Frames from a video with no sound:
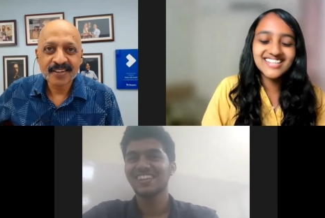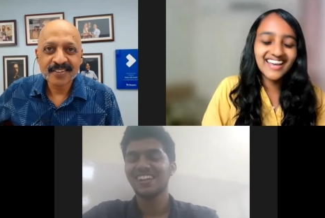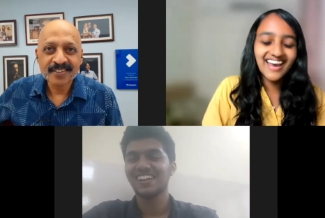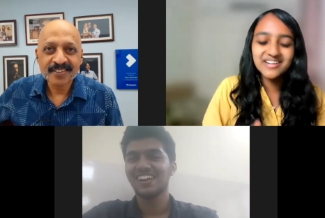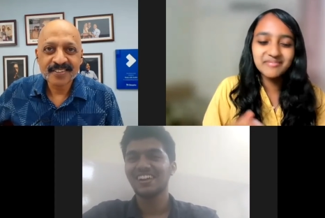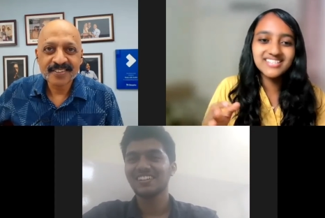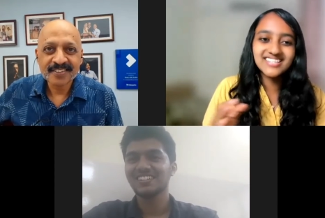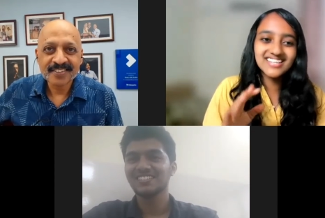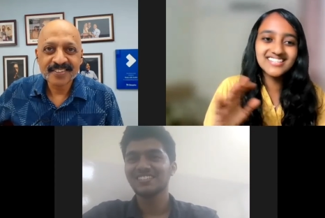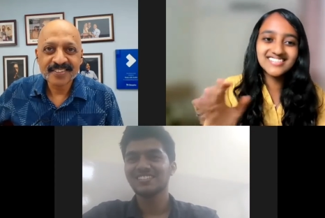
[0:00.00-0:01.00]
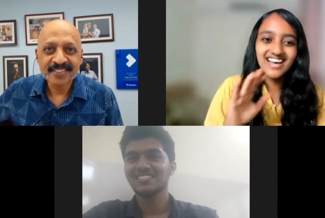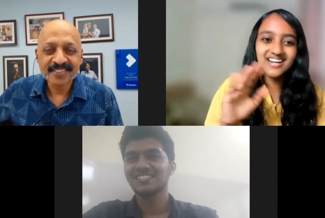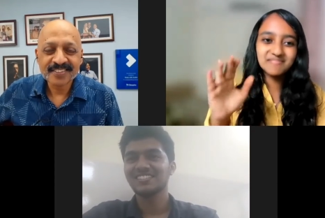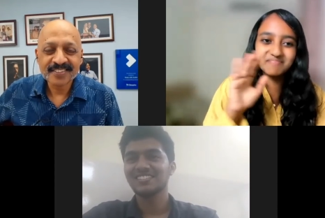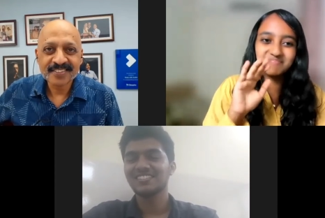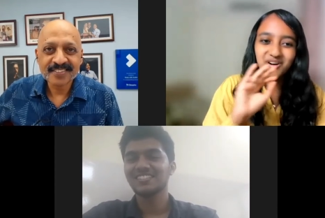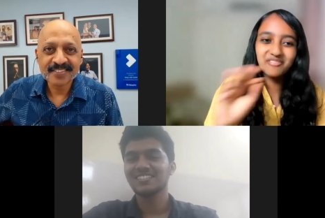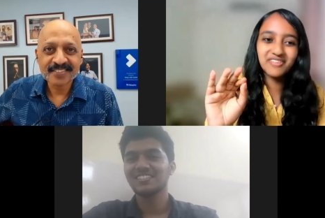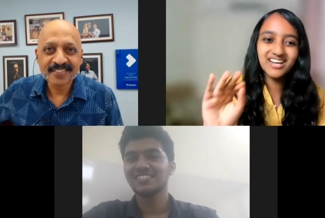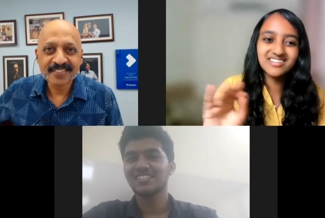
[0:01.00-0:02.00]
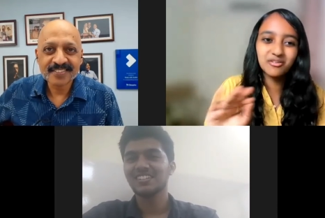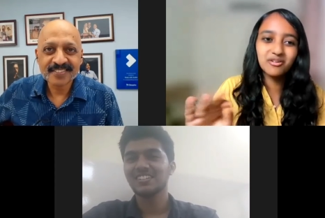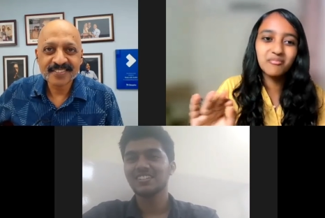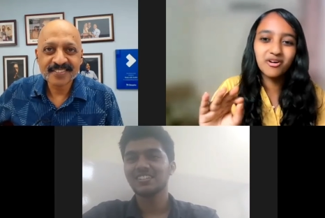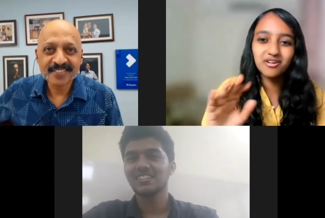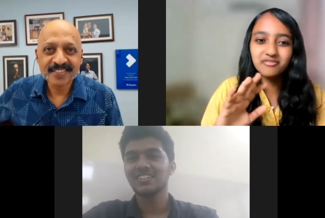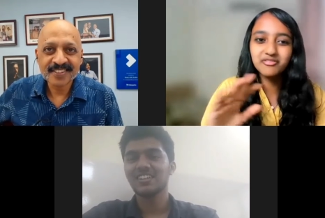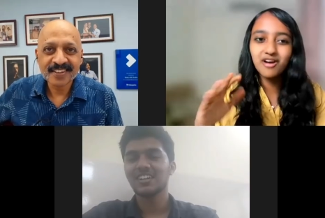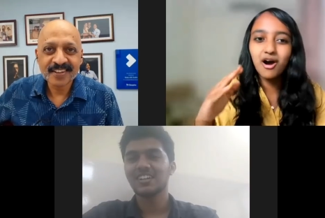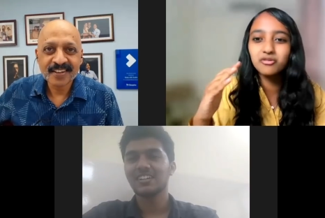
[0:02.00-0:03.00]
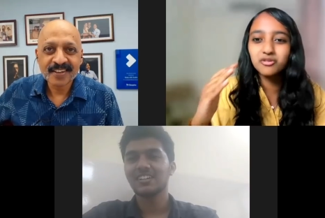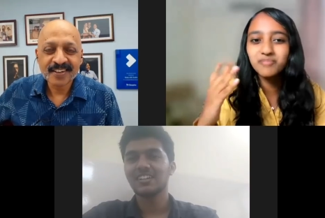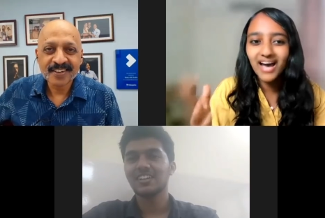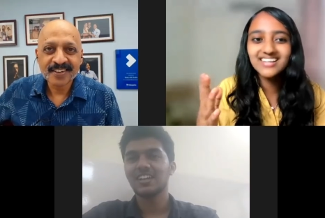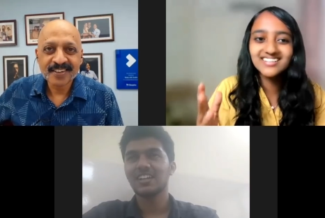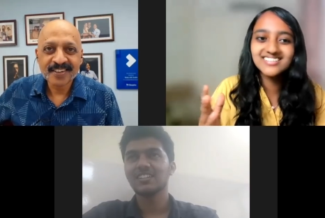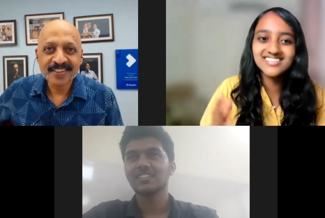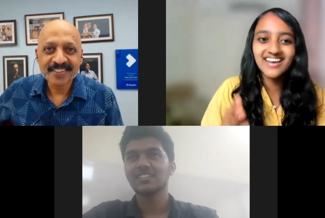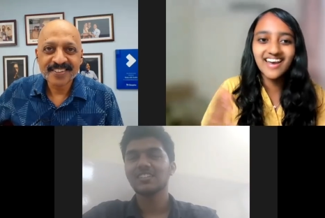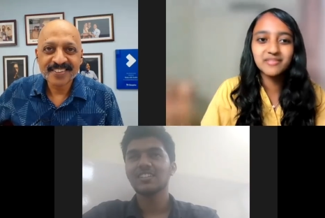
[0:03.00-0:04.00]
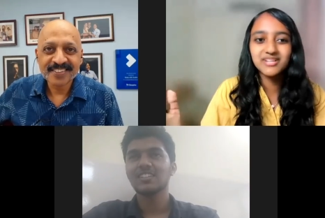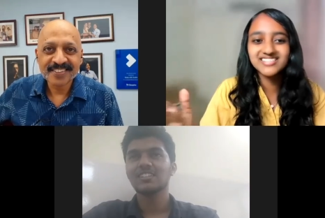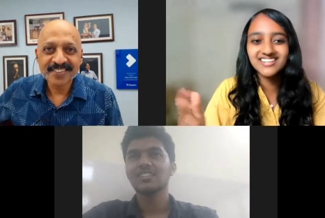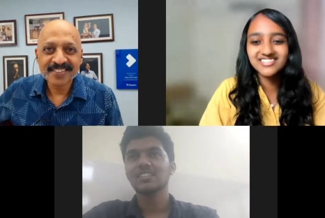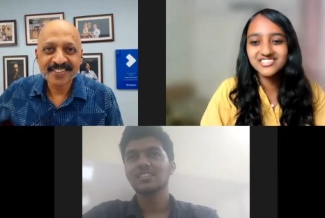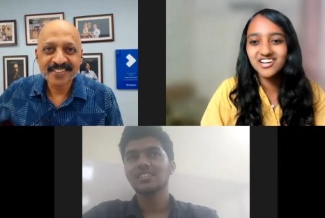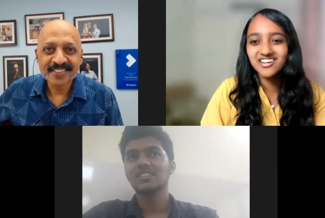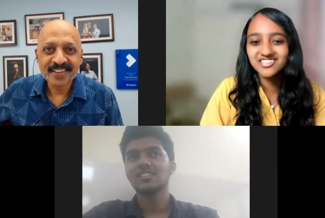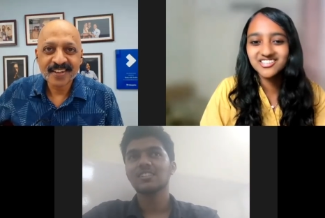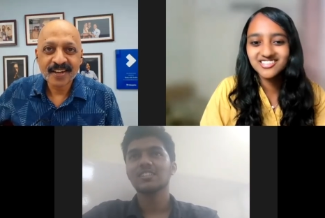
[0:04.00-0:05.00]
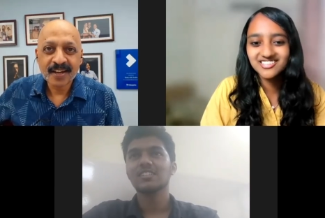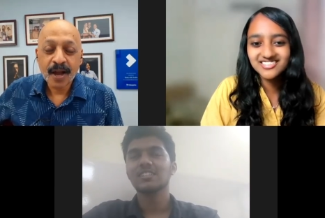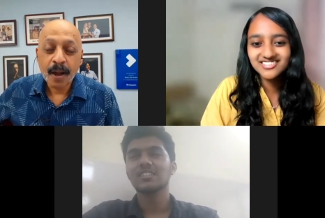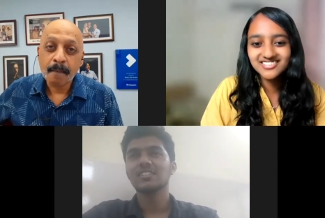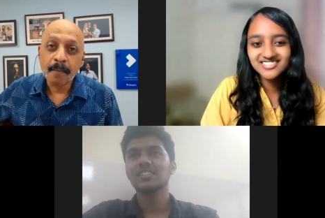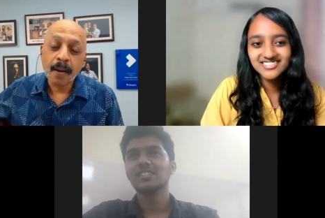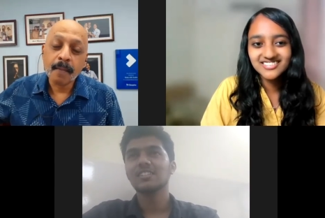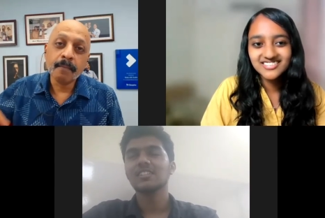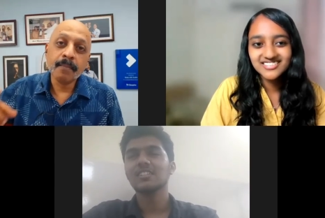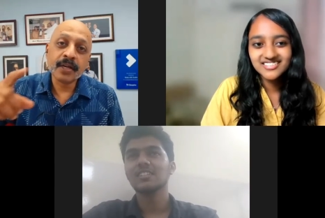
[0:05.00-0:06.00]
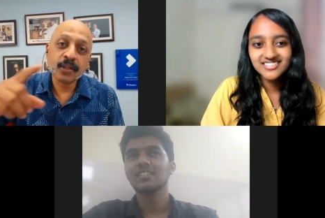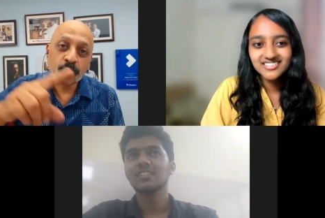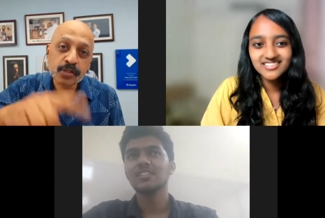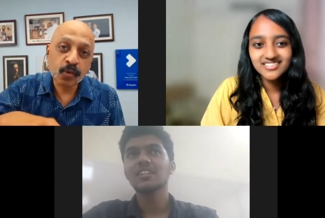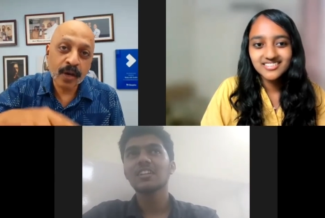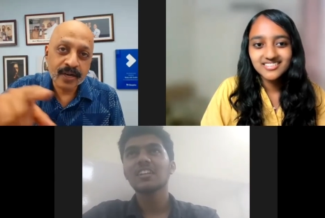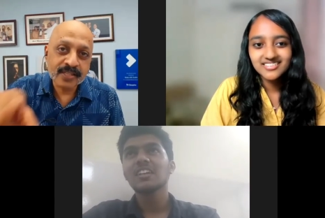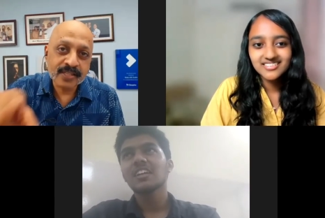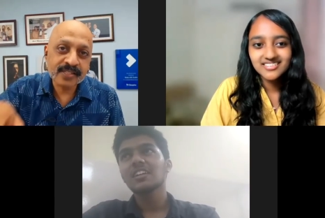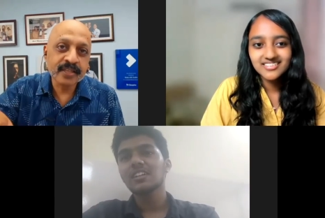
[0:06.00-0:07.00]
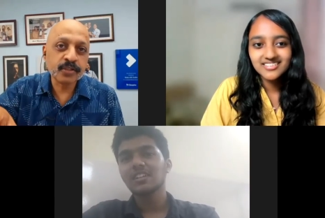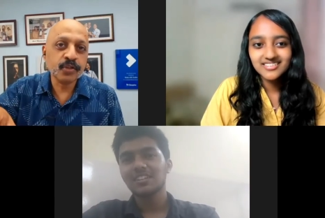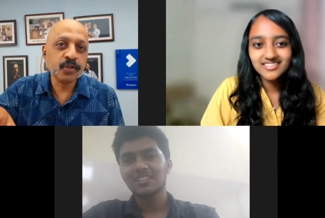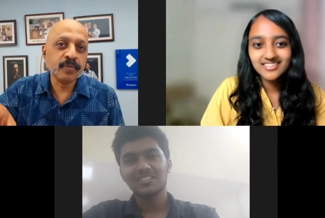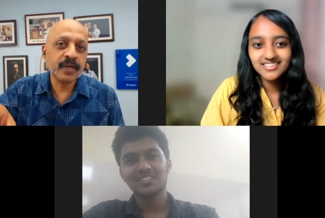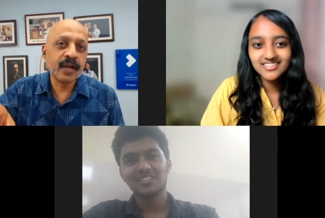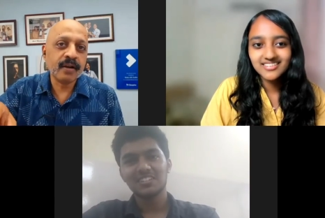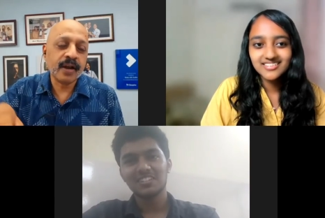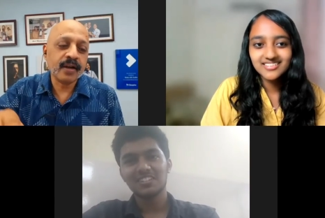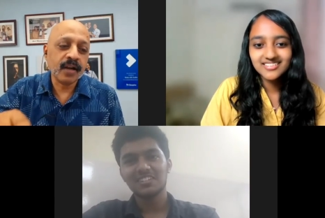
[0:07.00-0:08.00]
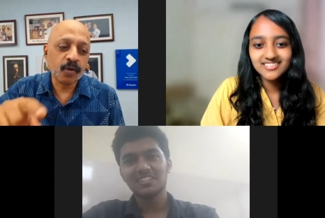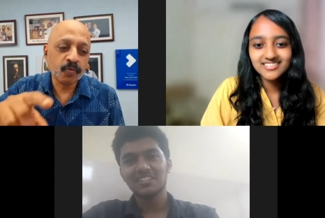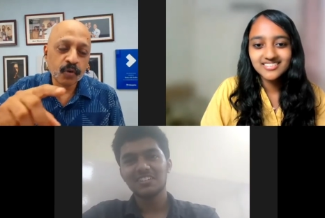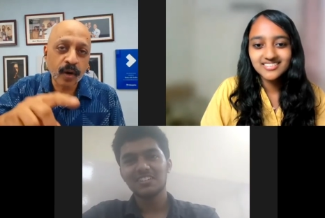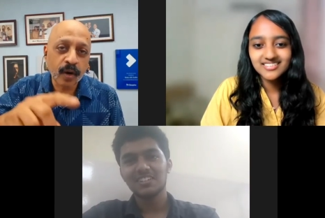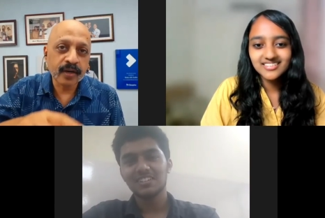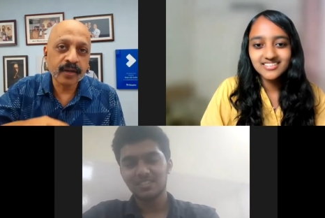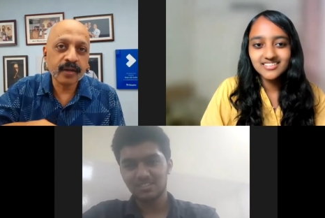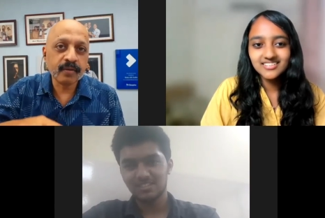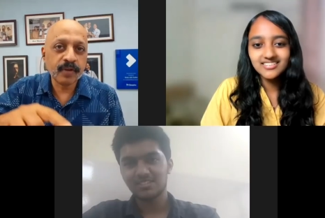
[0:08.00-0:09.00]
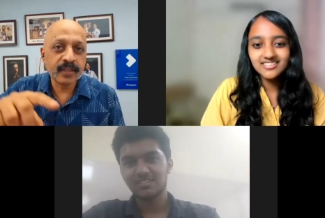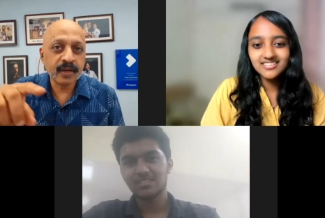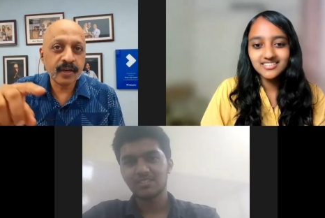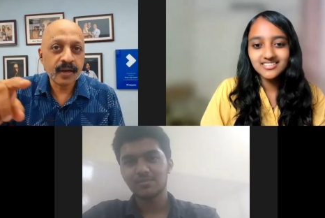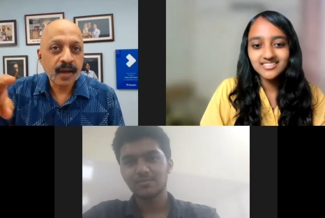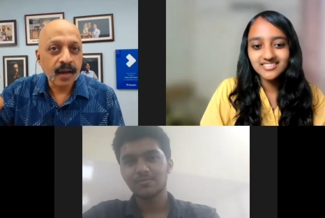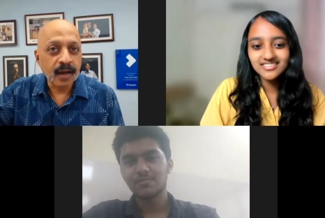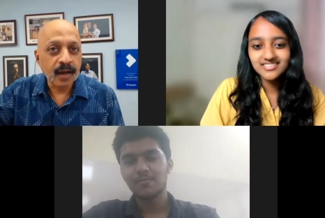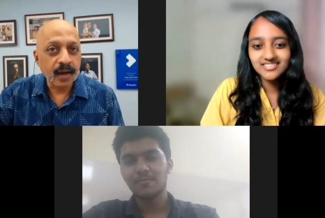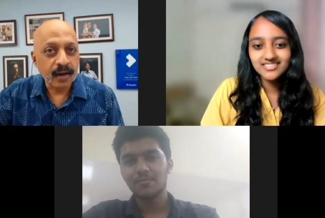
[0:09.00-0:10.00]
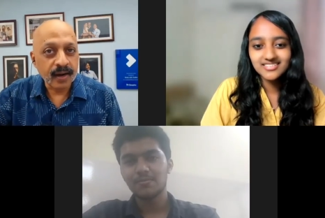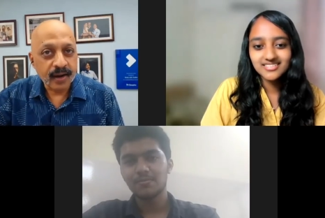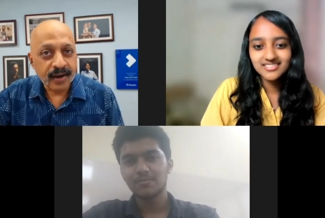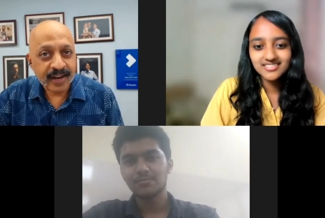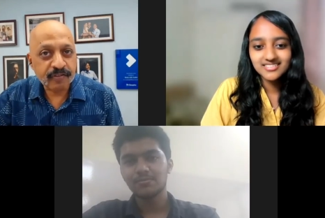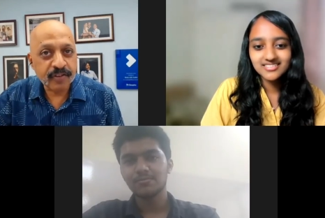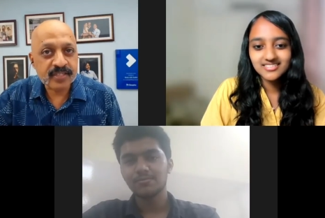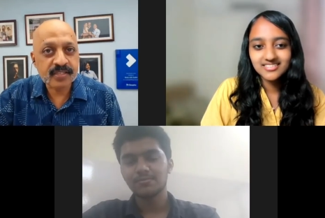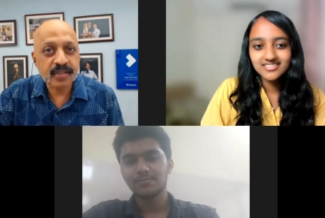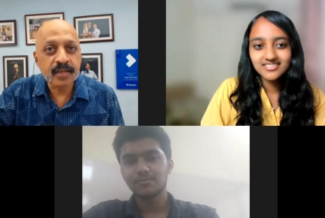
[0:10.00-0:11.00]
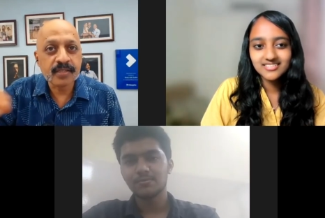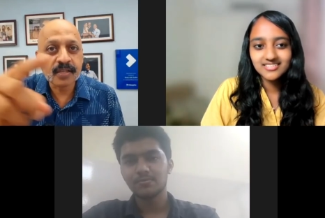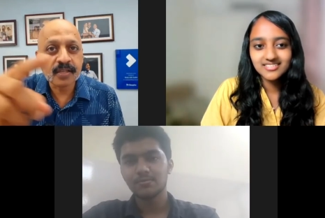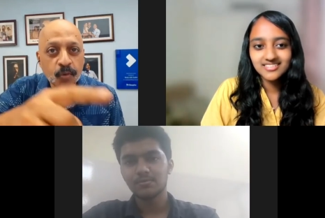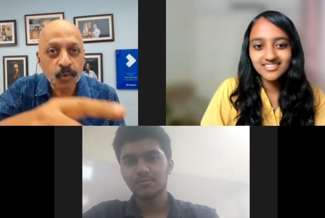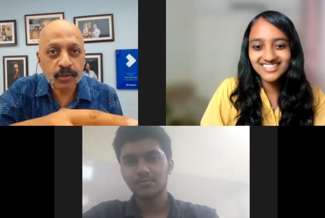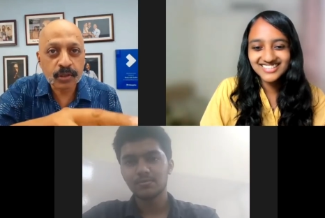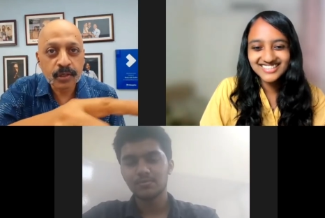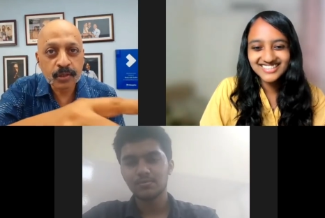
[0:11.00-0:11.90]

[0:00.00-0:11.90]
Speaker 1: in his academics he's that perfect role model of you know how to balance academics and extracurriculars
Speaker 2: but those who are listening to you mrinal right now would wonder whether uh, netflix is a route